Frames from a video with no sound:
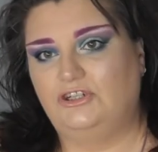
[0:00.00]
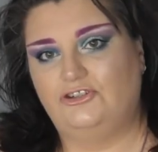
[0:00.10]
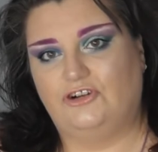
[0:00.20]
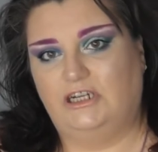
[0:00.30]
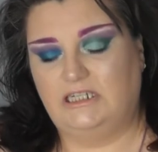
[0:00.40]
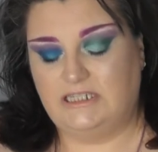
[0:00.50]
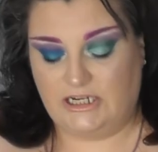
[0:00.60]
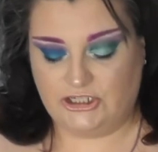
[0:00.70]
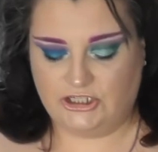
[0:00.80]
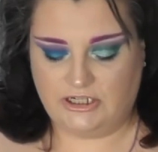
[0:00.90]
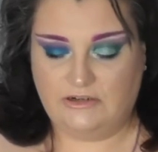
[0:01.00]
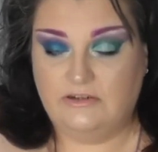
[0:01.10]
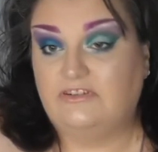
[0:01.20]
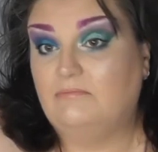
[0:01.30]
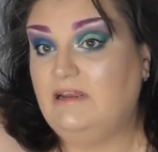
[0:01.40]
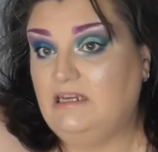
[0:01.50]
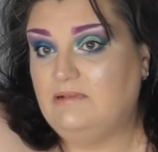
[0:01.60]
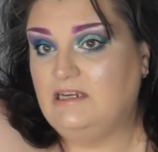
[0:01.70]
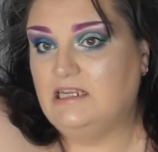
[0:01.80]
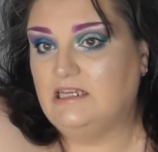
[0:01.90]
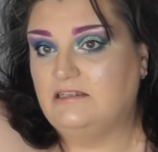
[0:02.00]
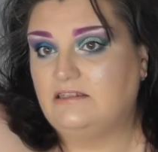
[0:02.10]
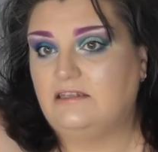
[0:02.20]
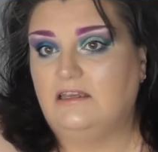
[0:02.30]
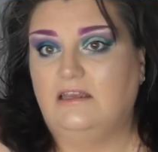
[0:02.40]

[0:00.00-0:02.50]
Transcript: to try Natasha Denona for many, many years.